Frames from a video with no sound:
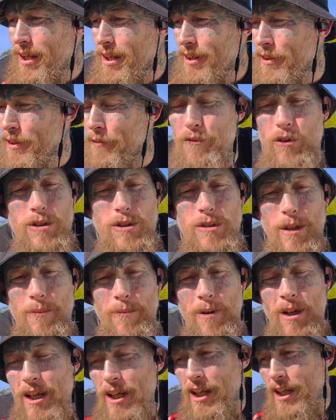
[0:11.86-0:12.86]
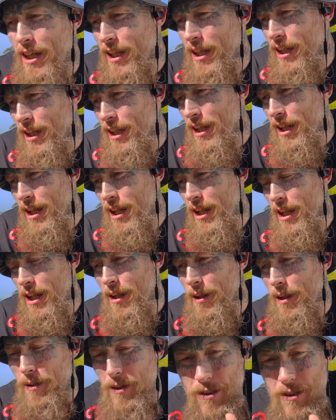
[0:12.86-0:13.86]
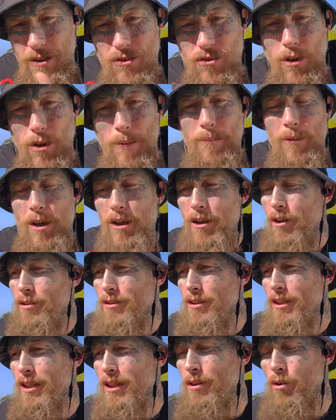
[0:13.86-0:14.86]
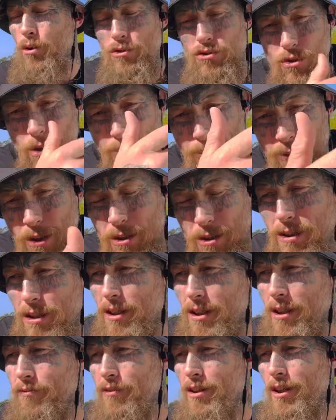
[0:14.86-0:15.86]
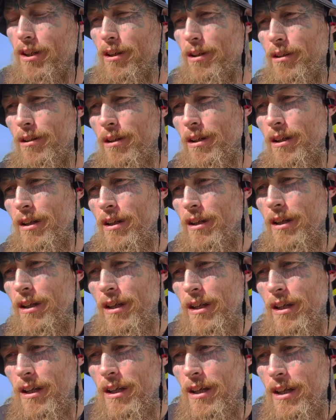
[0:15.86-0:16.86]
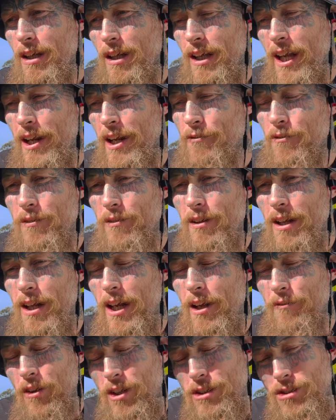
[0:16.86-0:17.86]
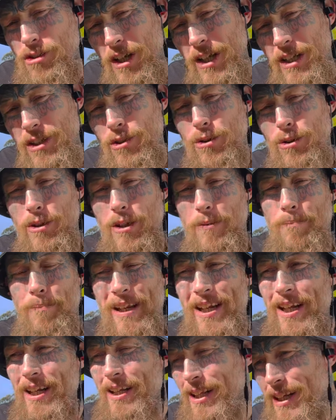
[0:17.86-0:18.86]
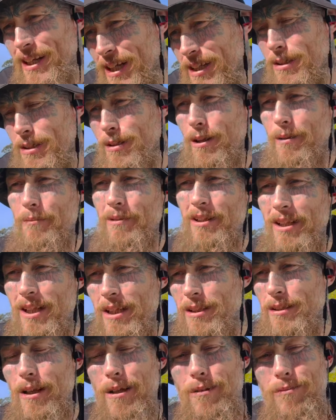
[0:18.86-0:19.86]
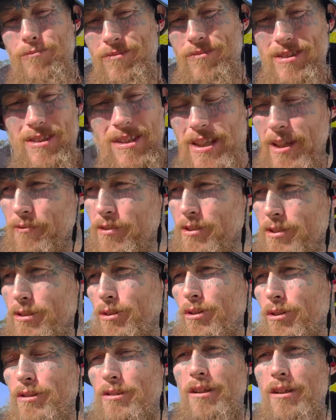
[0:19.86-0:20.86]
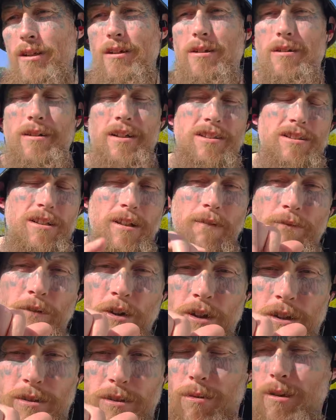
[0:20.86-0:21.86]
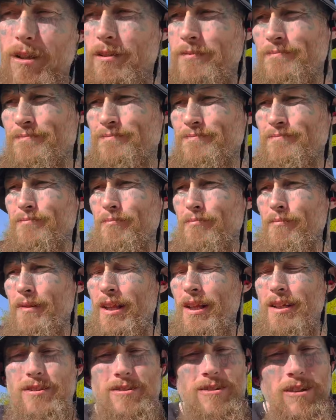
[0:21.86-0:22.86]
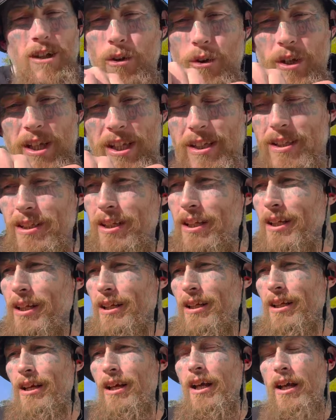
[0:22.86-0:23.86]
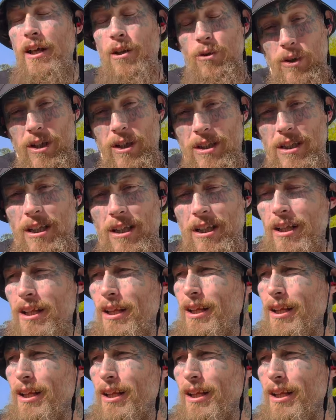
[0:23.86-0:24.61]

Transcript: The first time I drop my content or drop it onto the video, if I try to do it better the next time and the next time, it's never as good. So it's the first one. There's no editing. It'll get there.